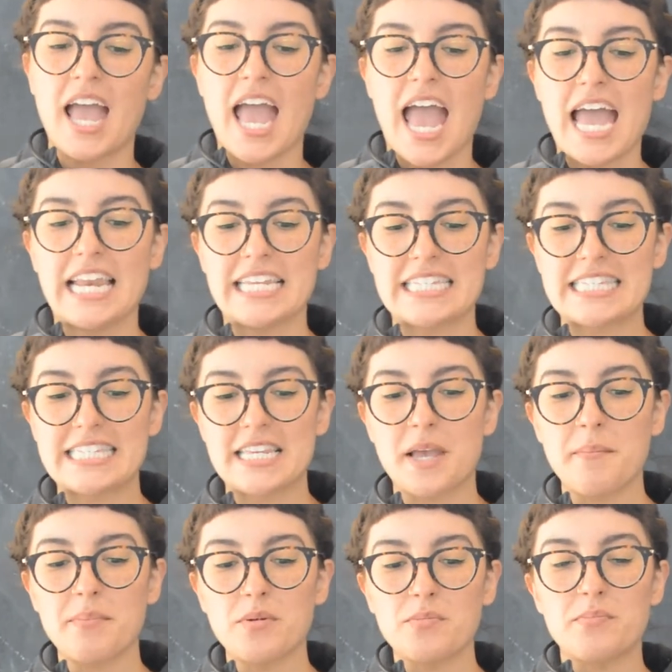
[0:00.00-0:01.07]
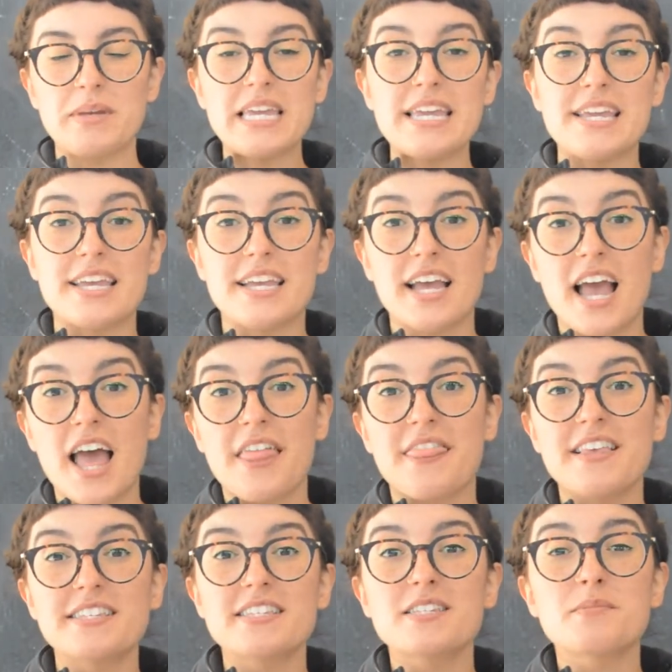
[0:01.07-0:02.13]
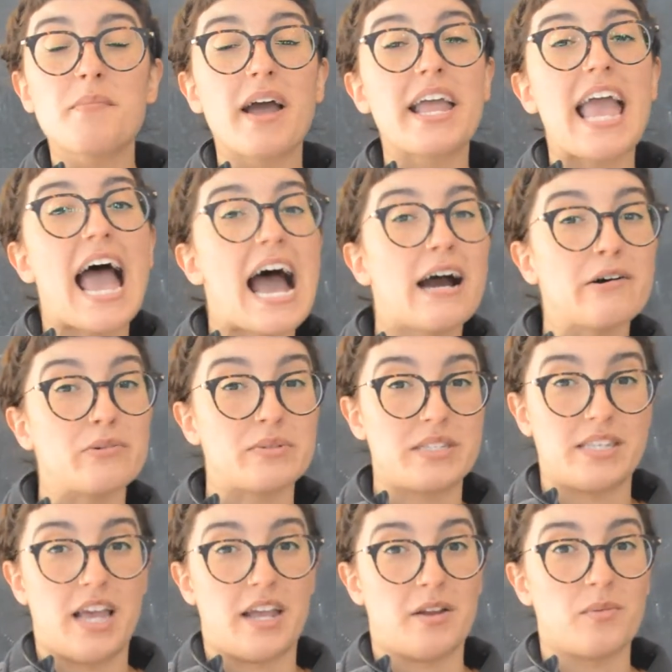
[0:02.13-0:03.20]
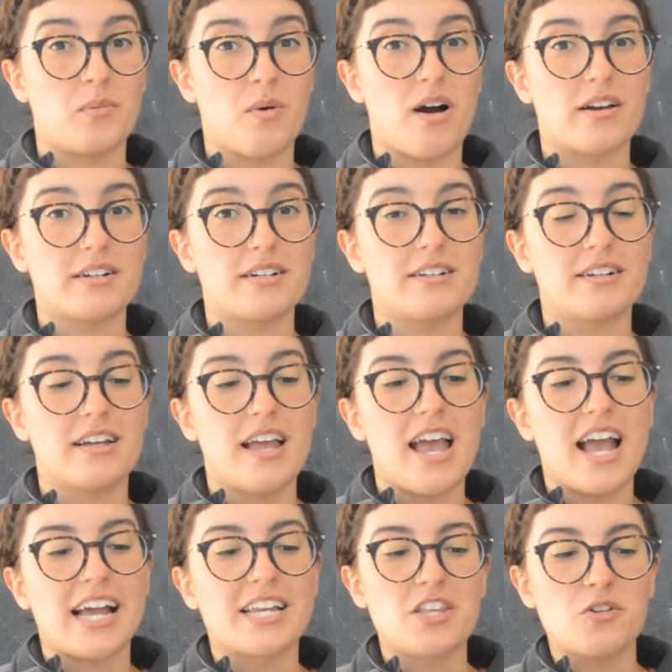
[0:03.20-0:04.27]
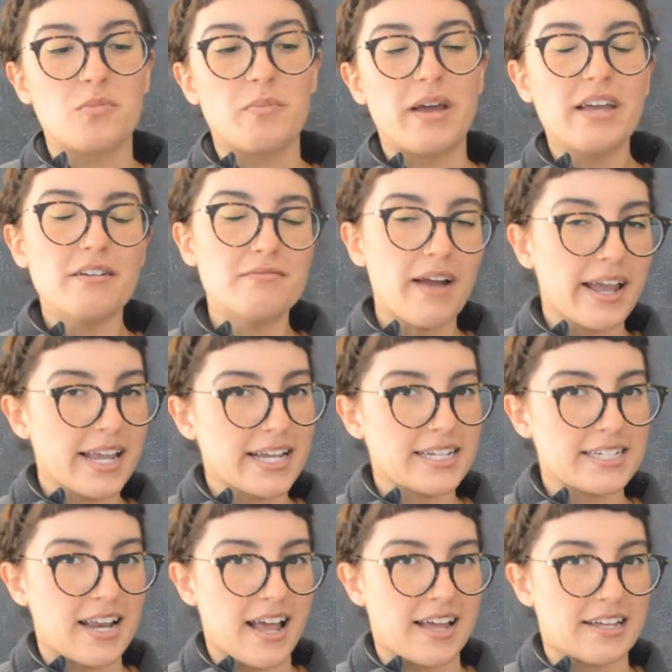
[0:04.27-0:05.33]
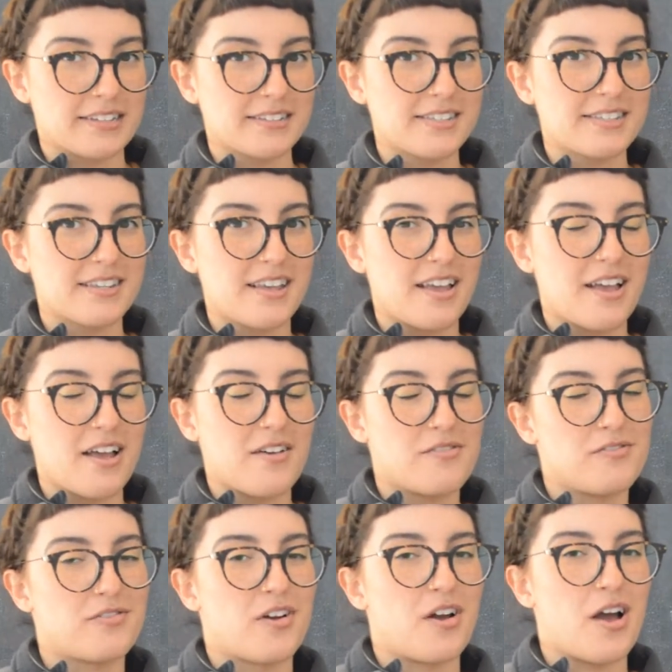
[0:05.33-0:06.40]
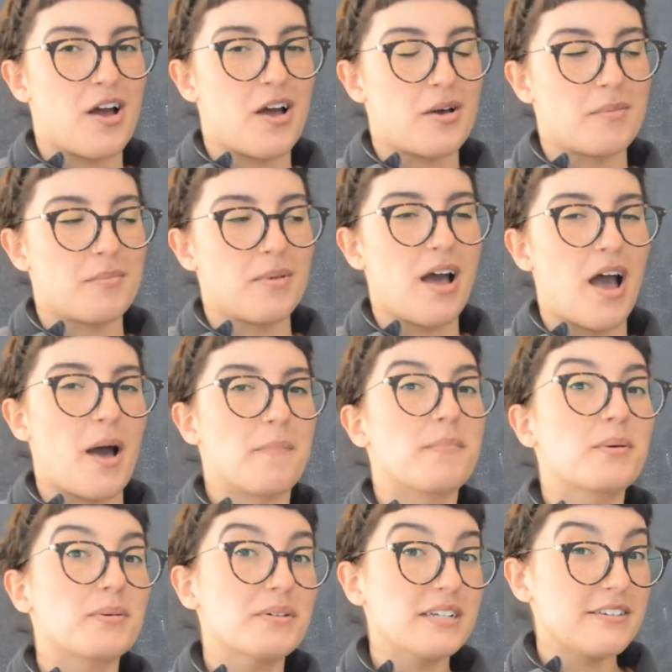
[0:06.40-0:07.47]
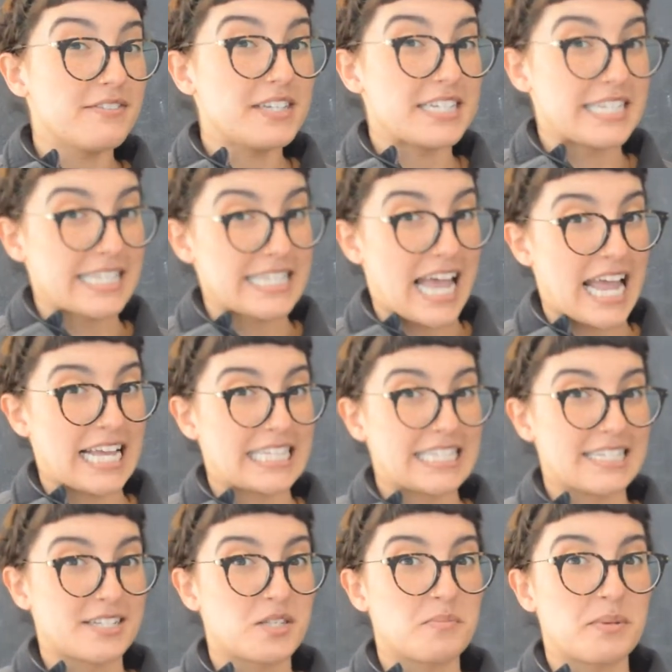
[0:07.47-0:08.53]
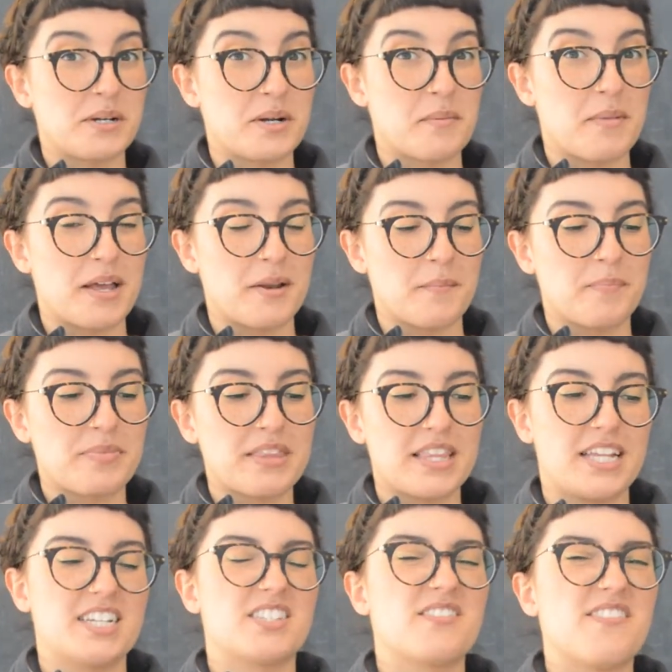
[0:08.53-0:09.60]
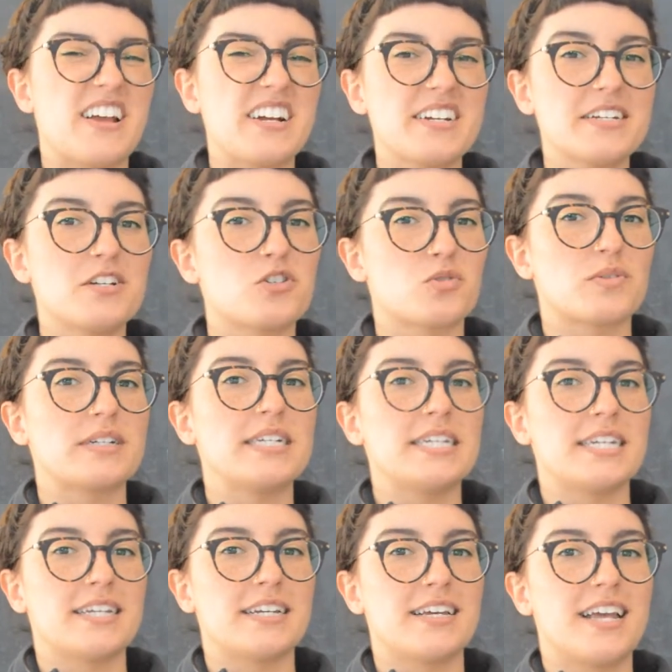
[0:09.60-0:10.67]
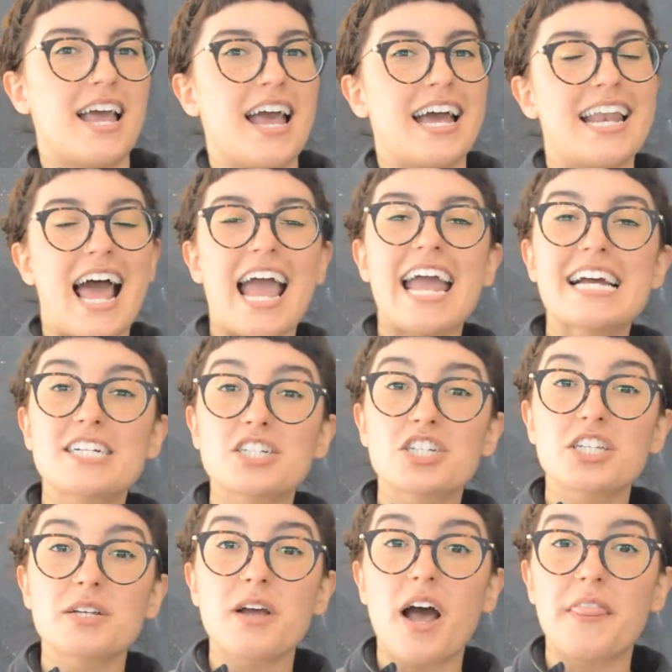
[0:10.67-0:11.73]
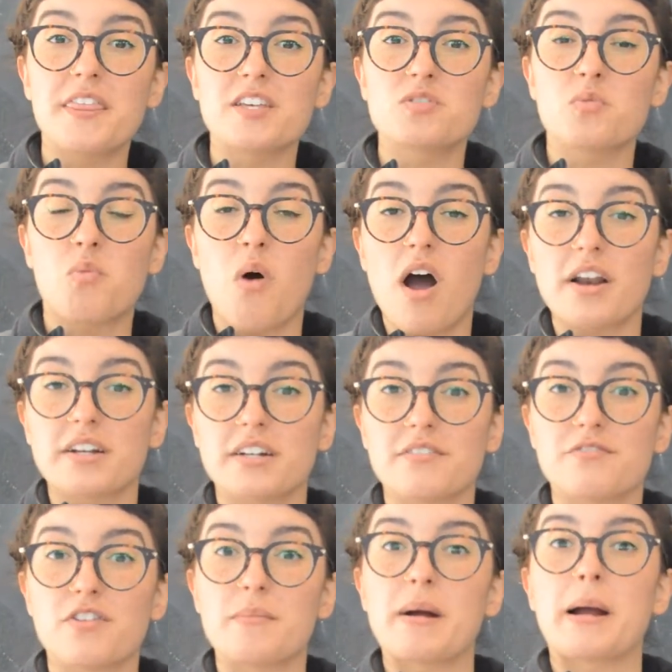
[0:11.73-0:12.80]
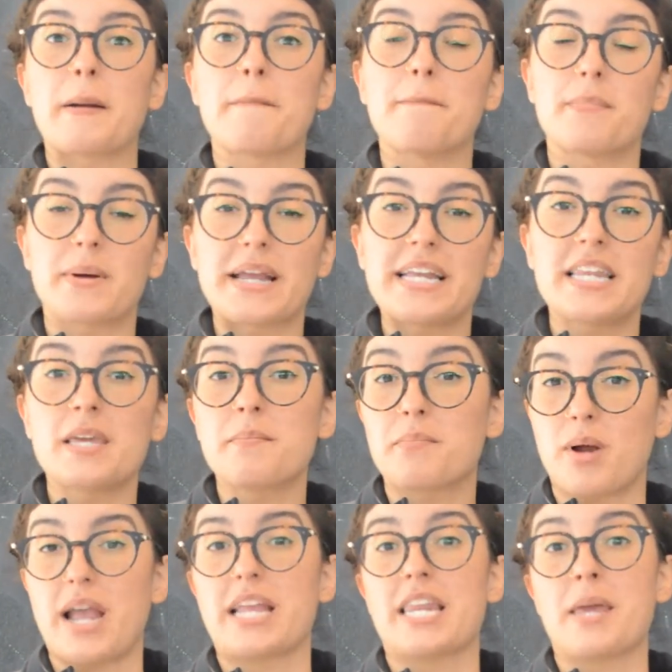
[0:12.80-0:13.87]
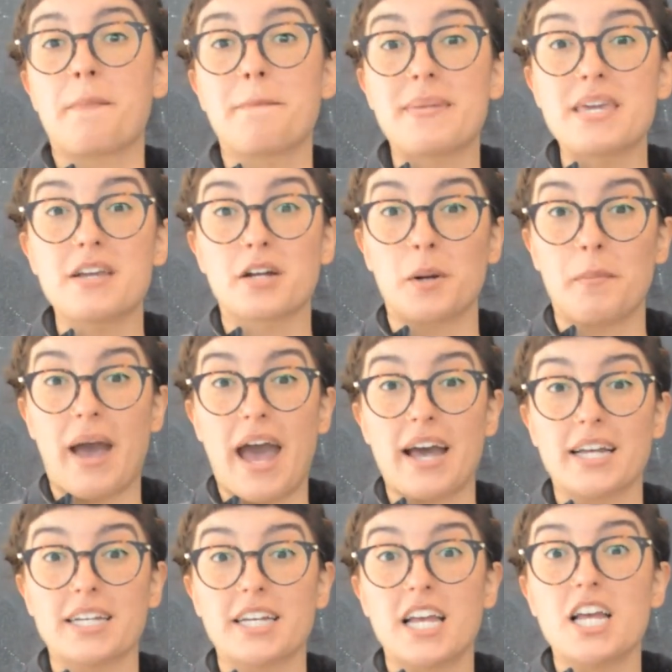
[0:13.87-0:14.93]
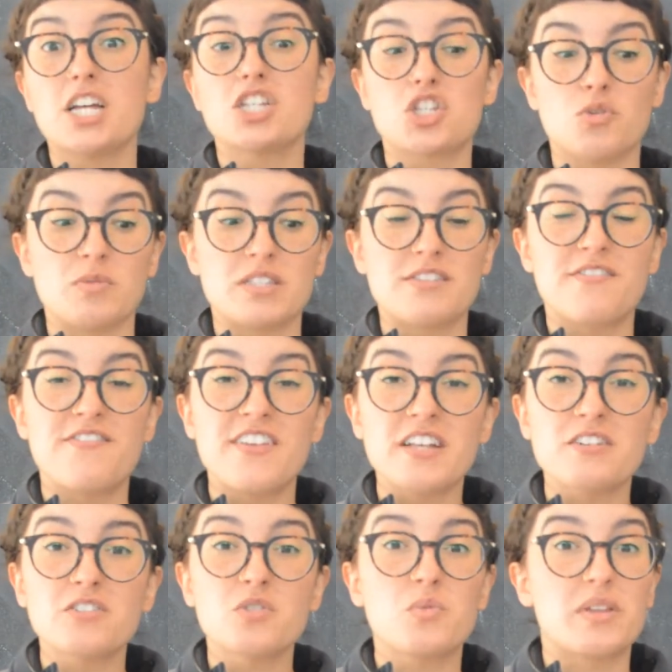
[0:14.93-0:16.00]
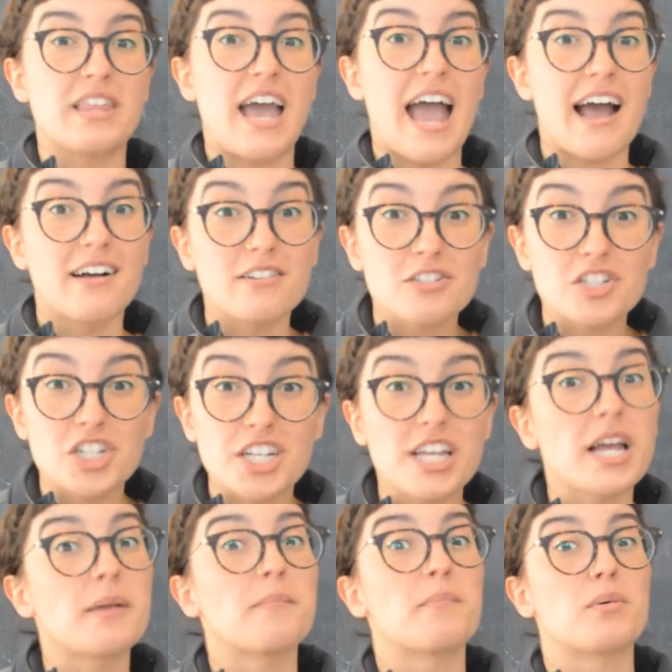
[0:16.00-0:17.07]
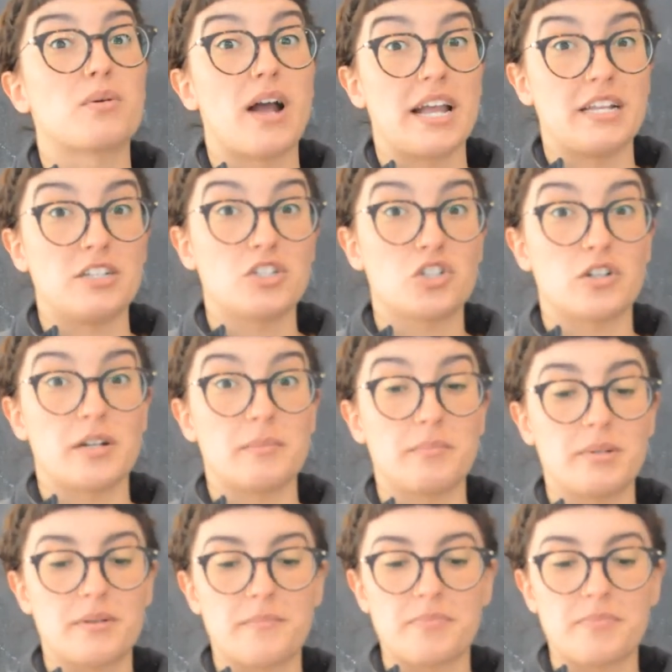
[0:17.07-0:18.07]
And in sample B, this is my outside water. And you may recognize from a previous science experiment that it's very green. And I actually got this water from our Brainy Briny beaker bag. So it's filled with algae and brine shrimp.